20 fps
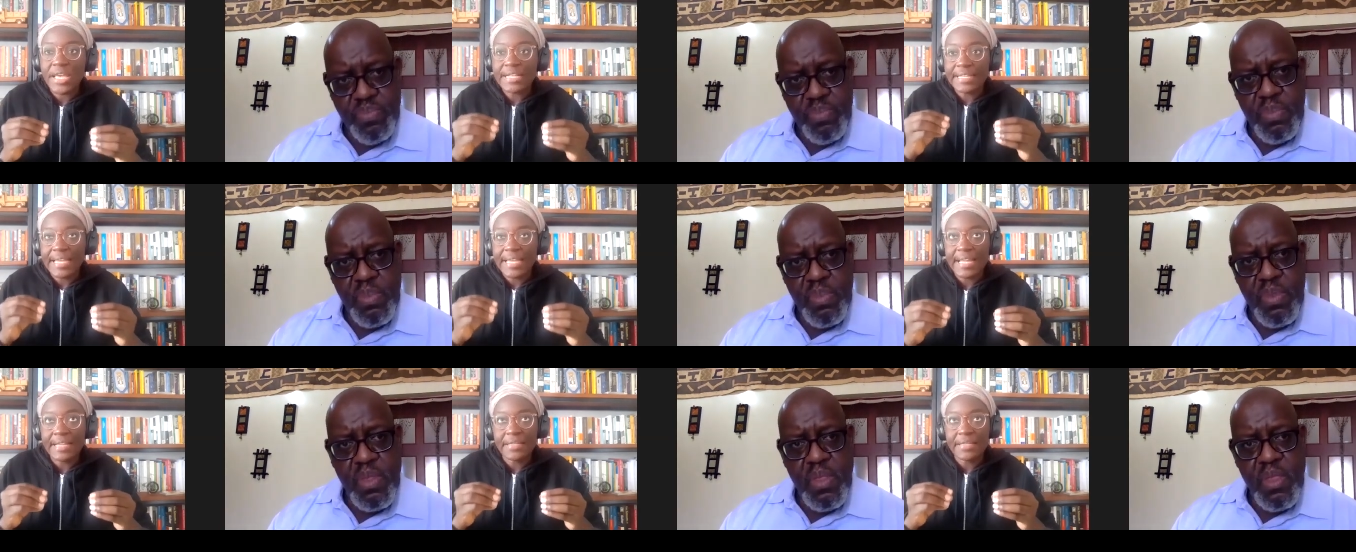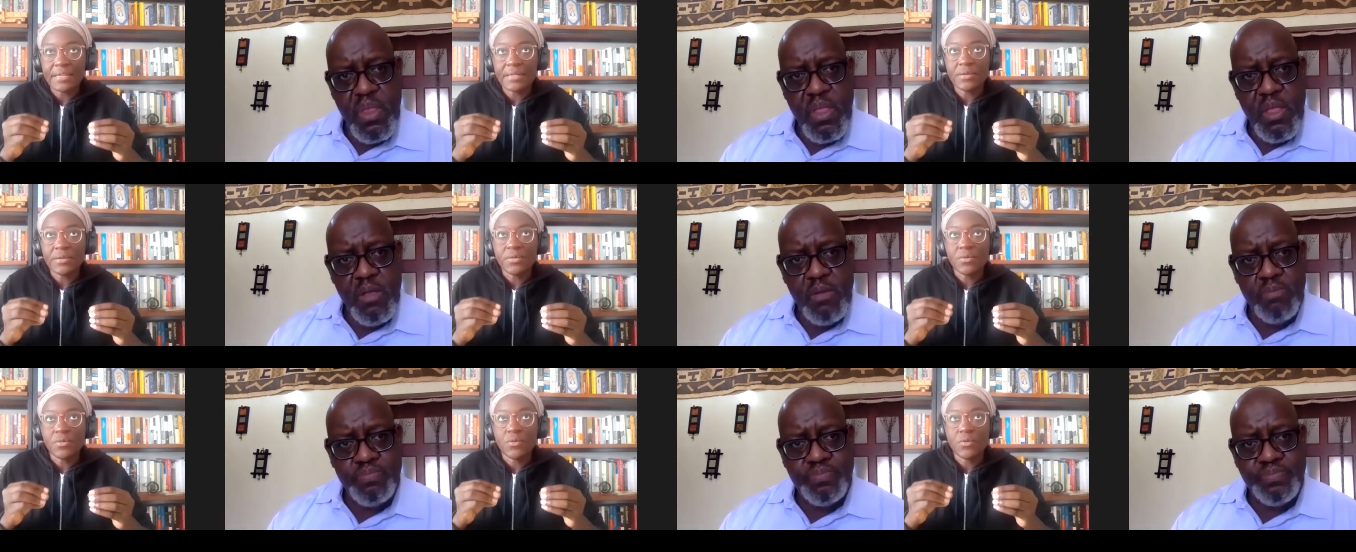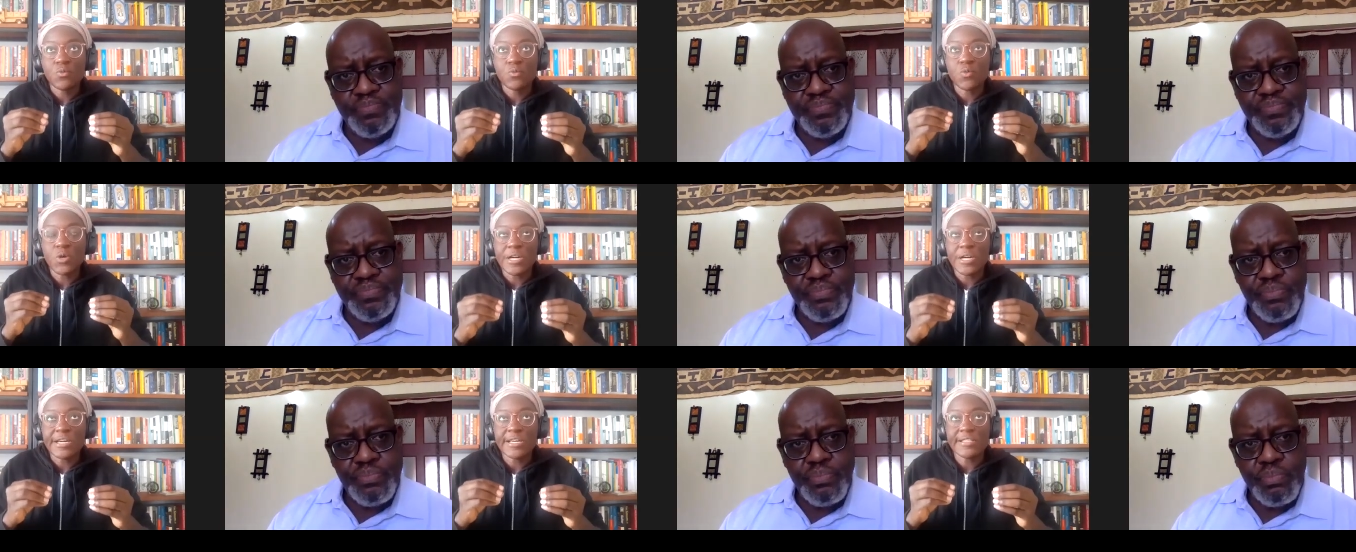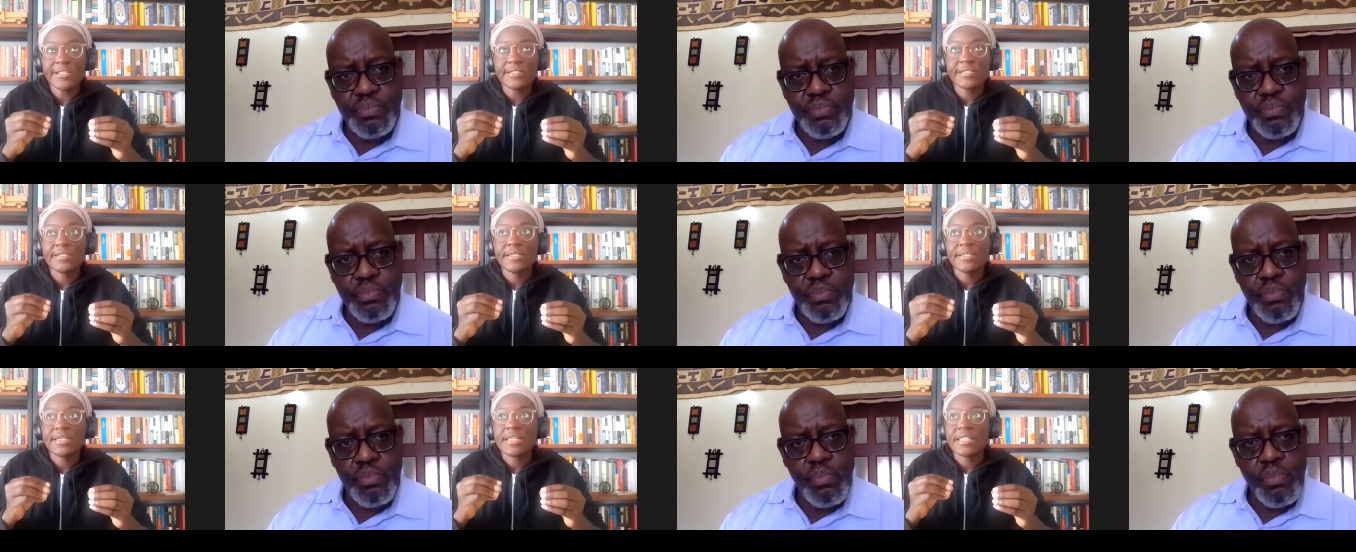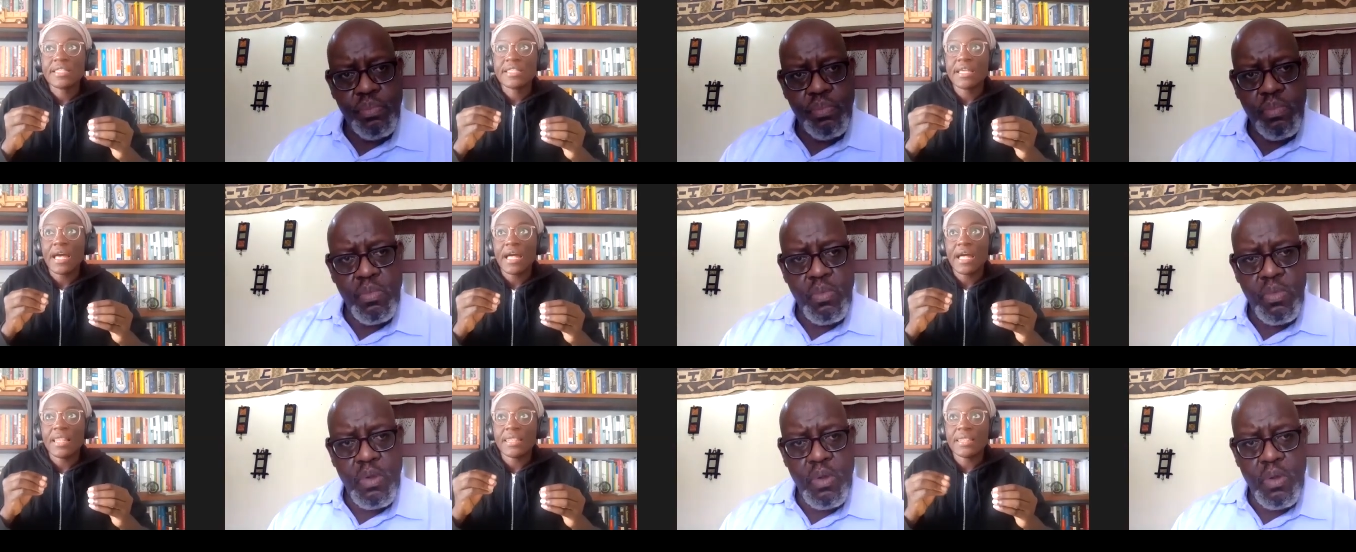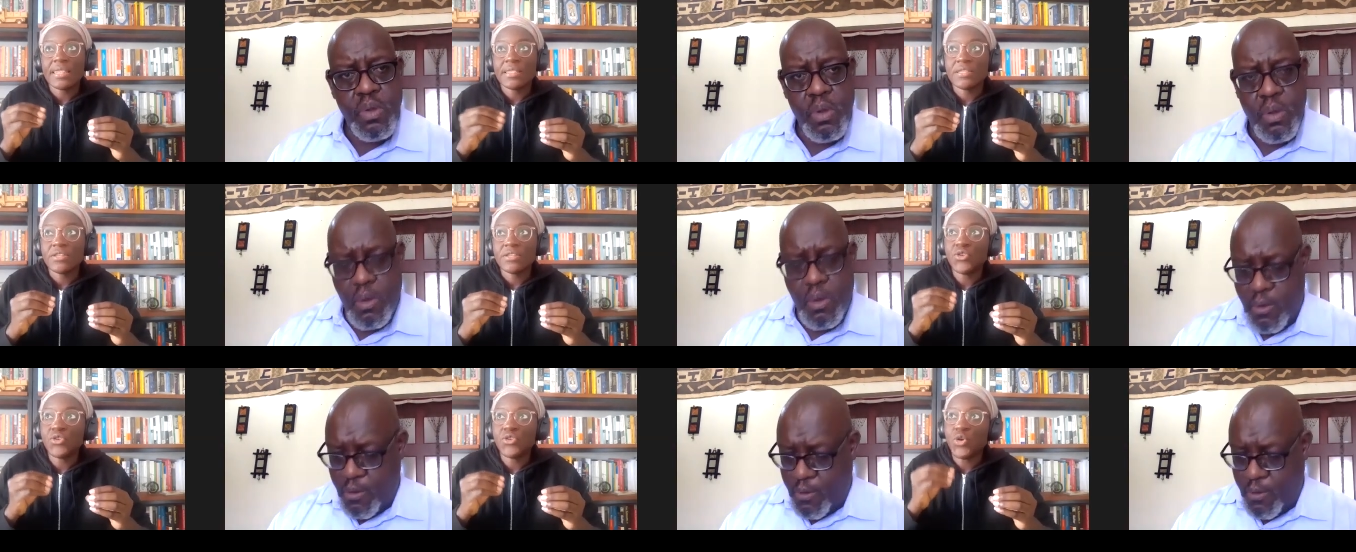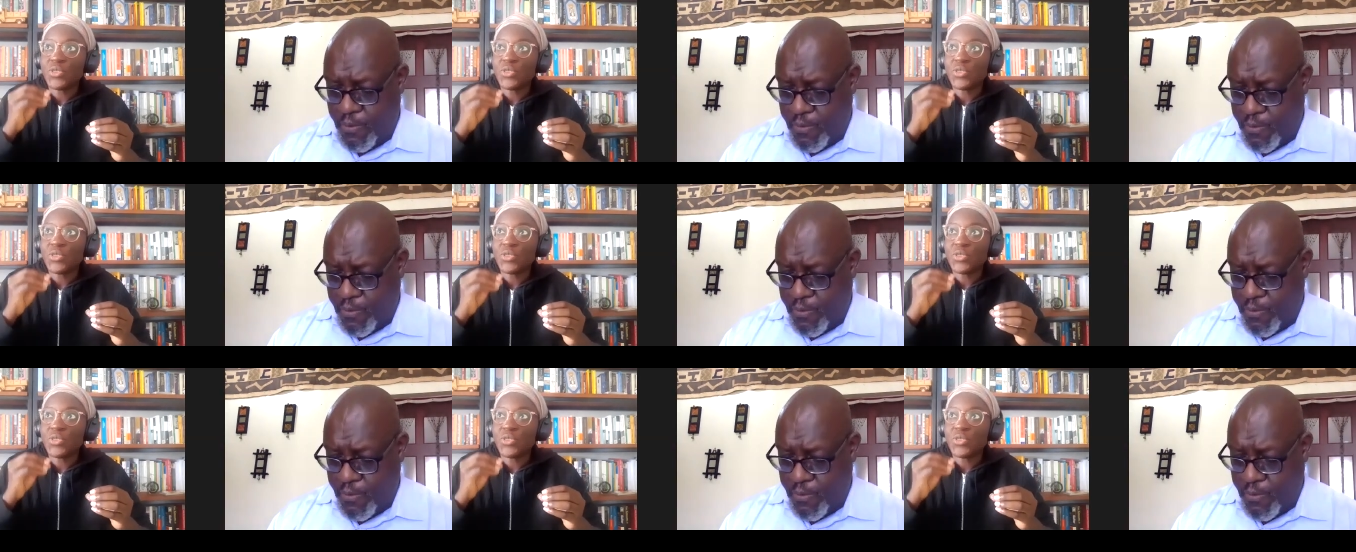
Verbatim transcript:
Speaker 1: in Kenya was, you know,